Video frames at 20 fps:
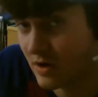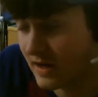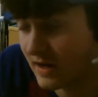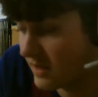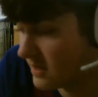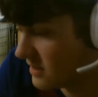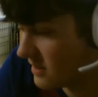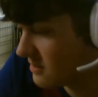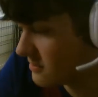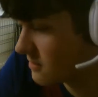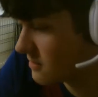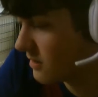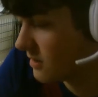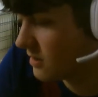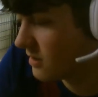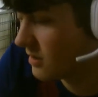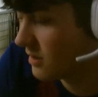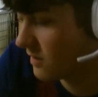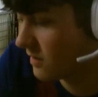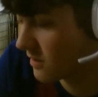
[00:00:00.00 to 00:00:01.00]
line is
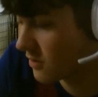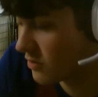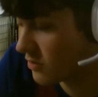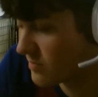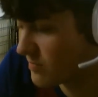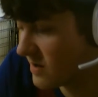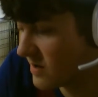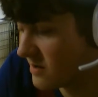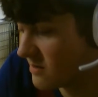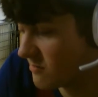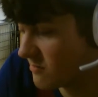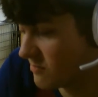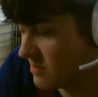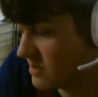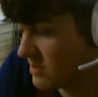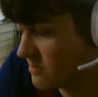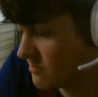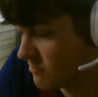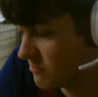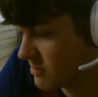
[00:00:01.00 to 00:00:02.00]
cost minus
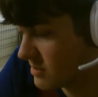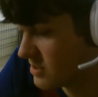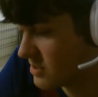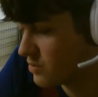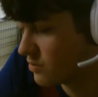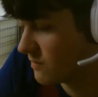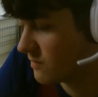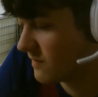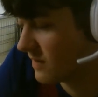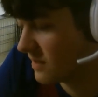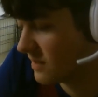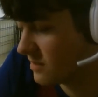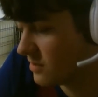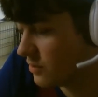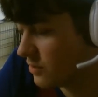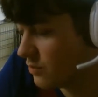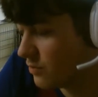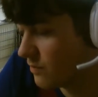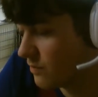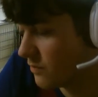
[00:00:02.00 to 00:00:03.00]
the residual
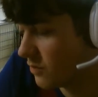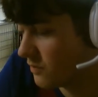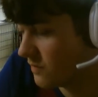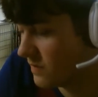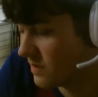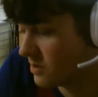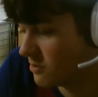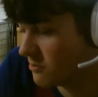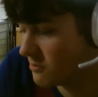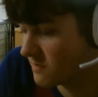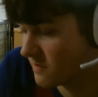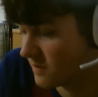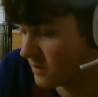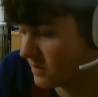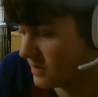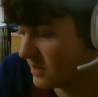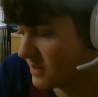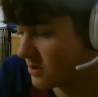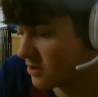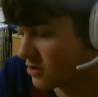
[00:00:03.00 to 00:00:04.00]
value of a useful
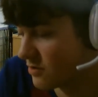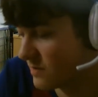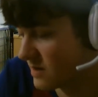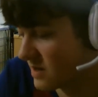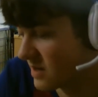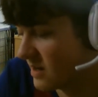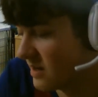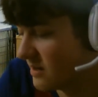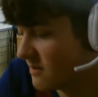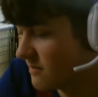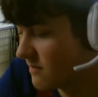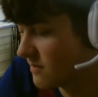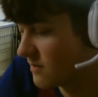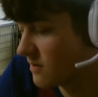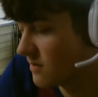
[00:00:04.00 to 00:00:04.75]
economic life.